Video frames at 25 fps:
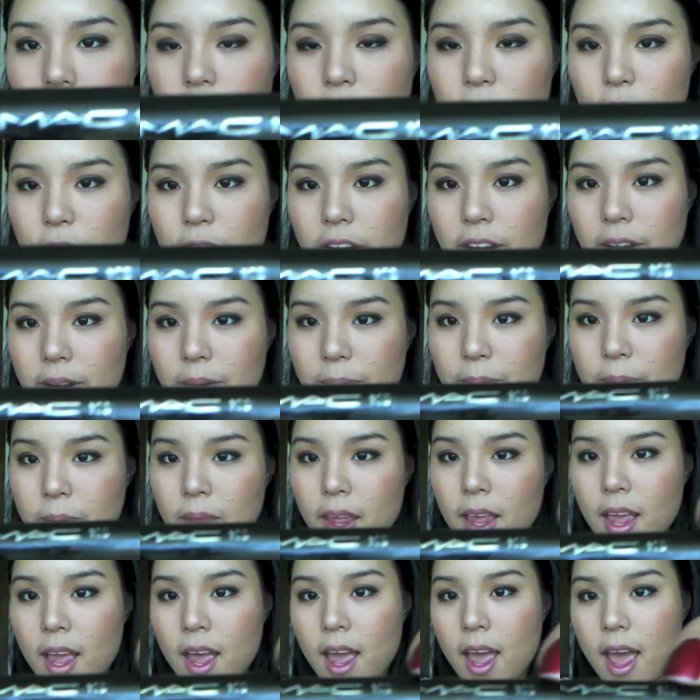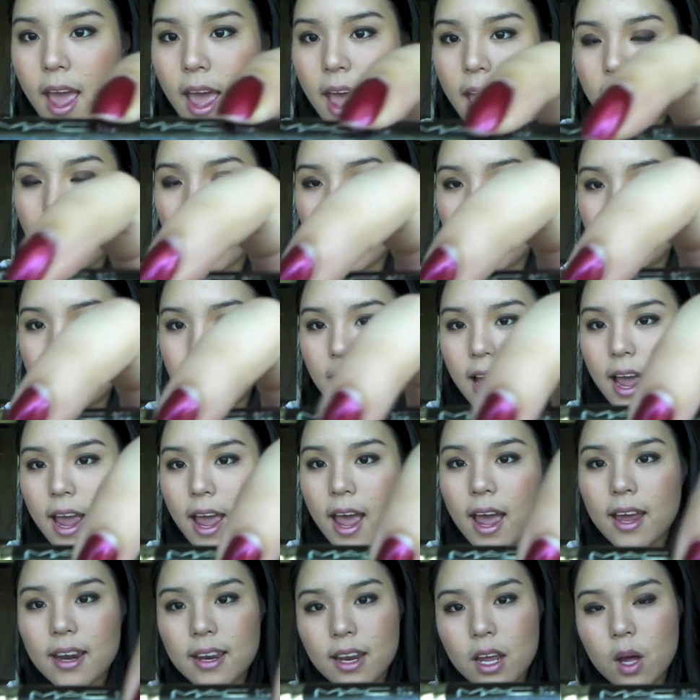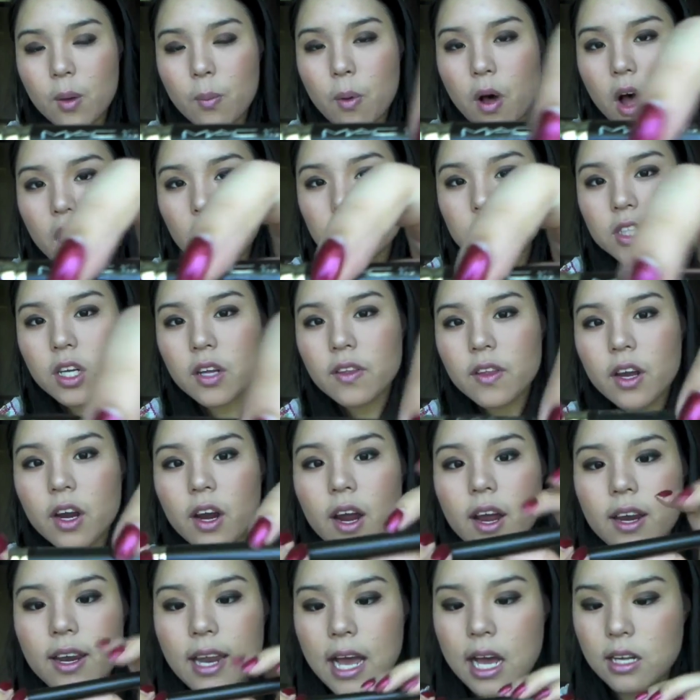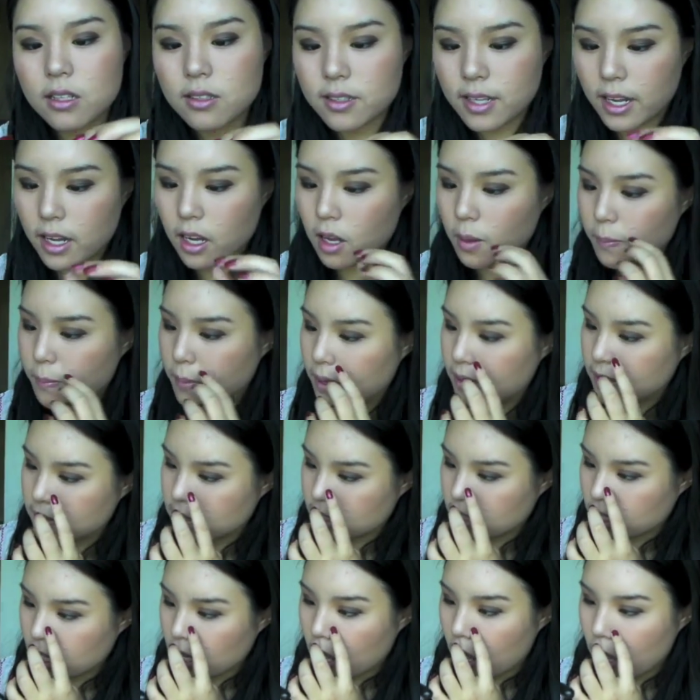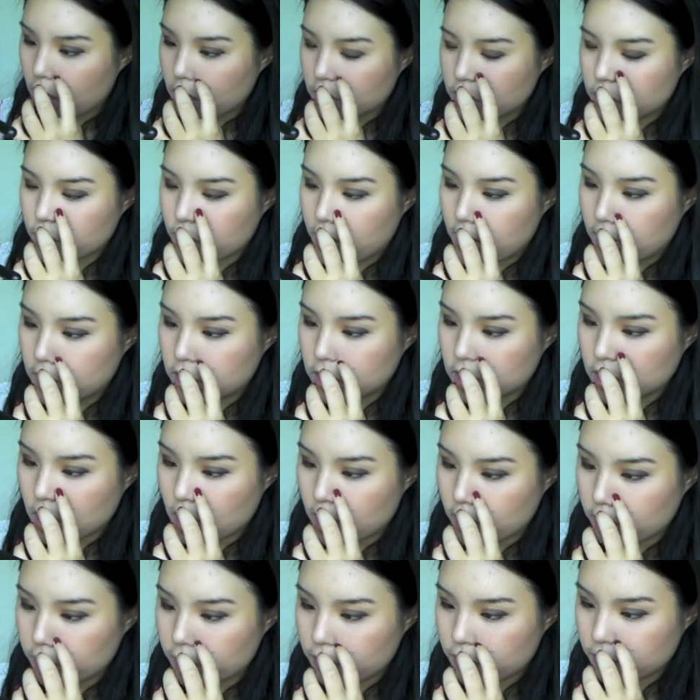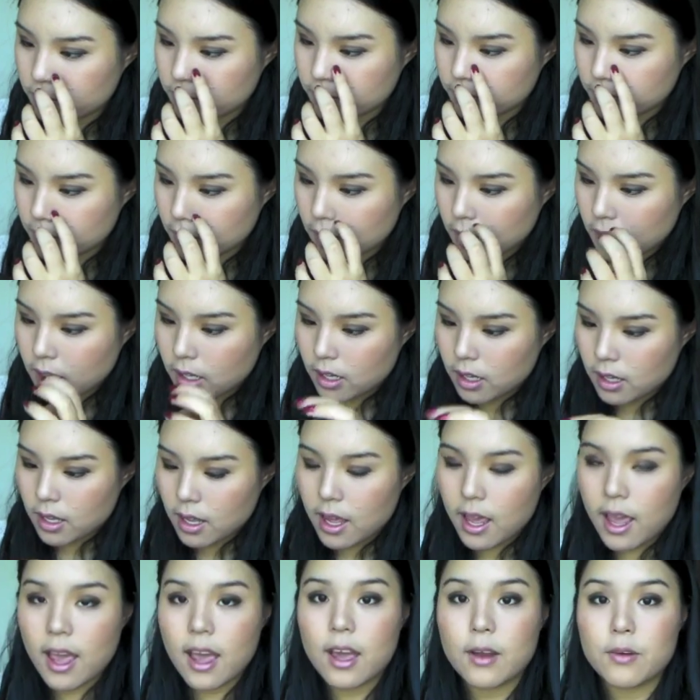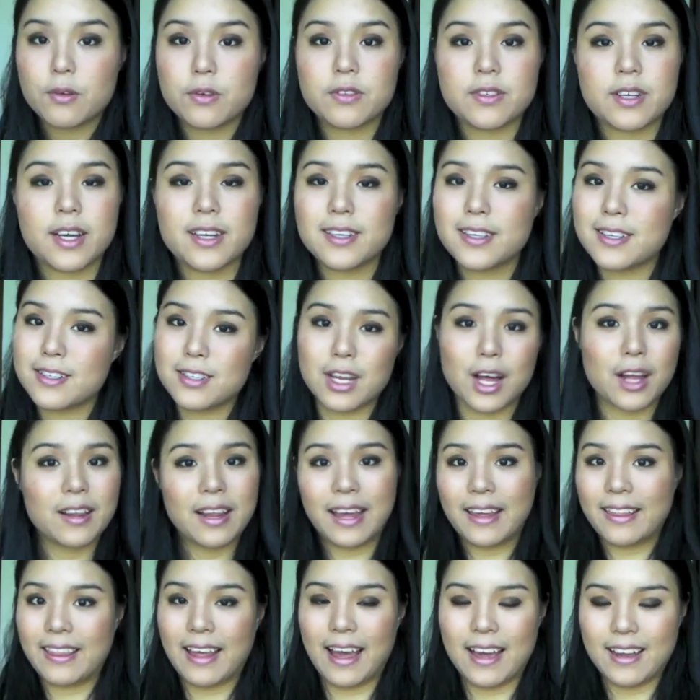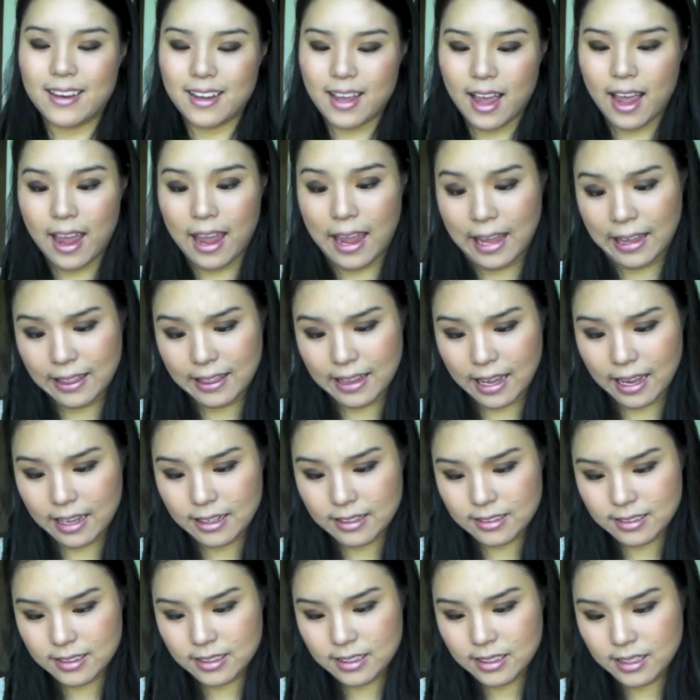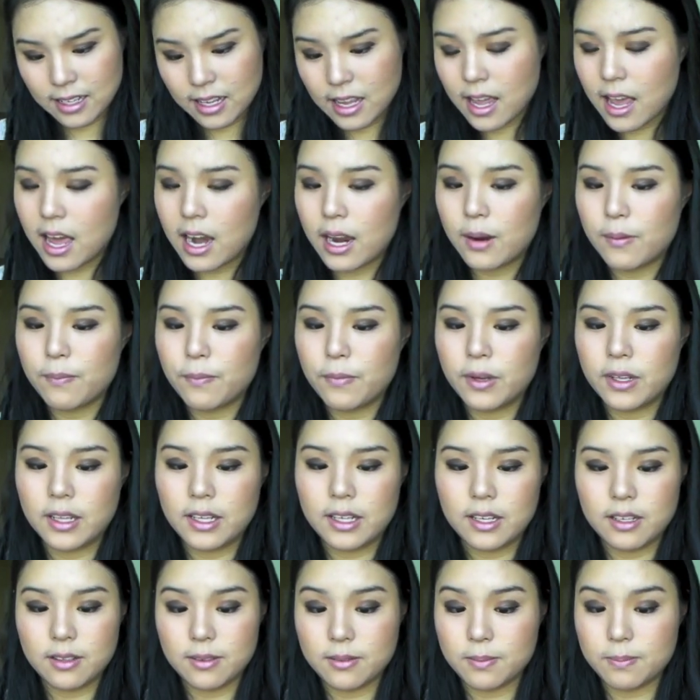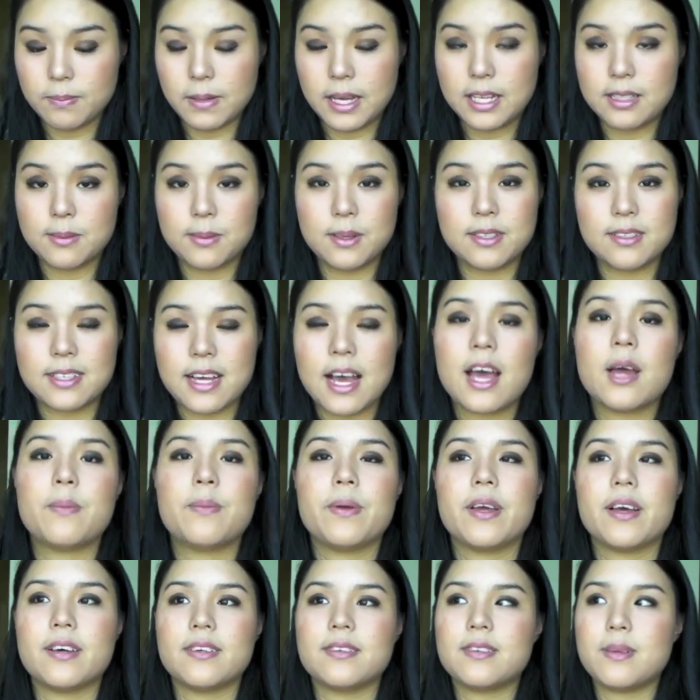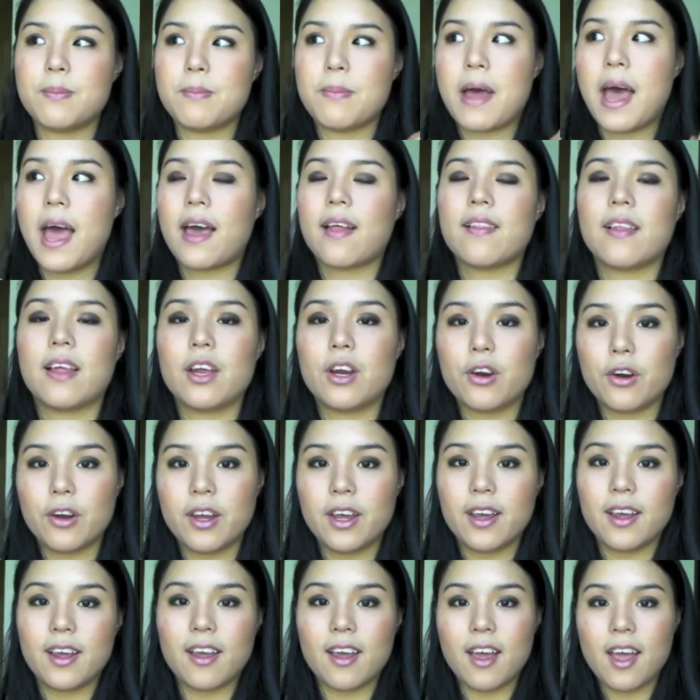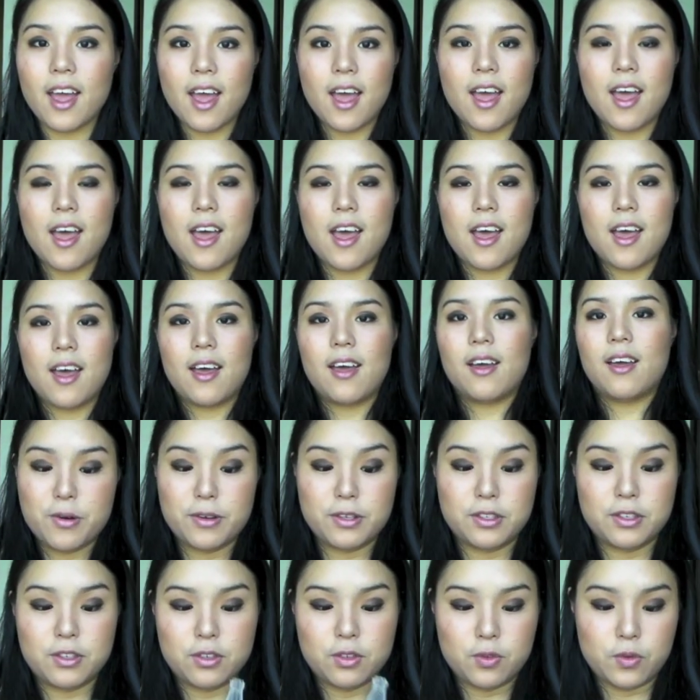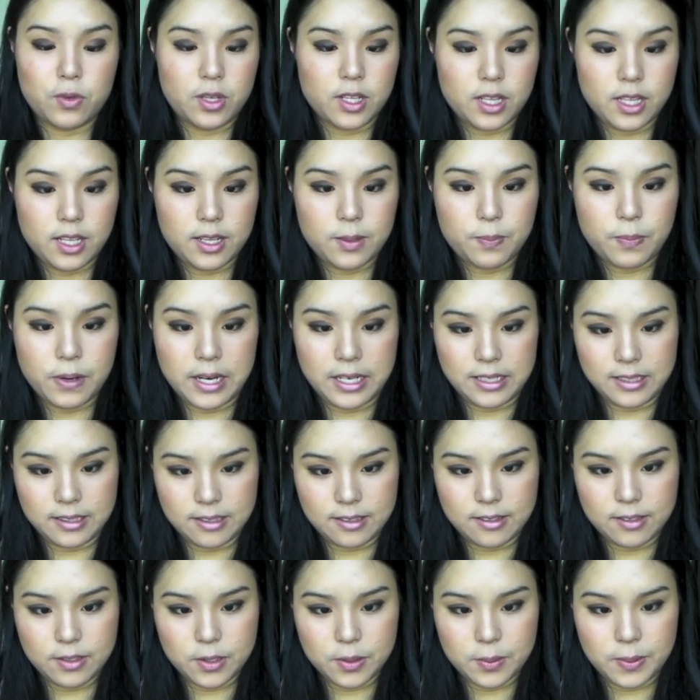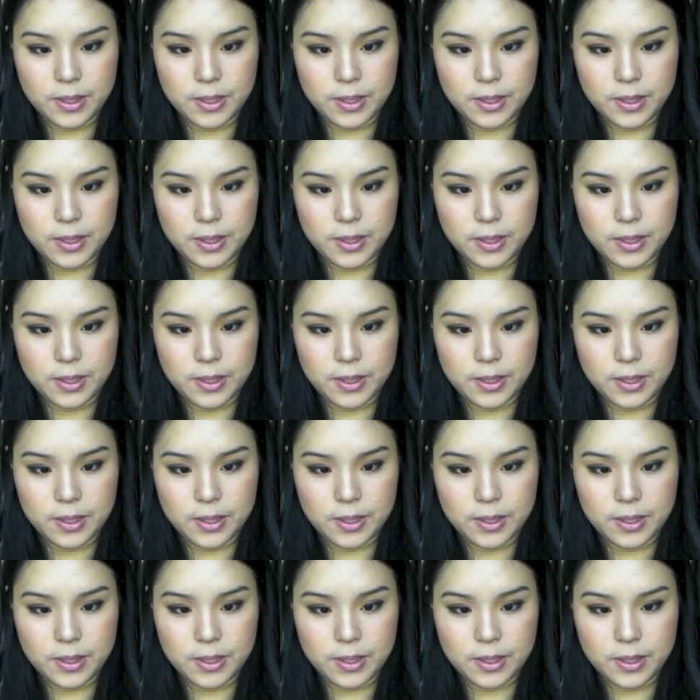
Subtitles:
lettering. And I had nail polish on there, and now it's like basically all scratched off. And Roseanne does not like that. I hate that. And it really makes me sad, because the MAC lettering is just really precious to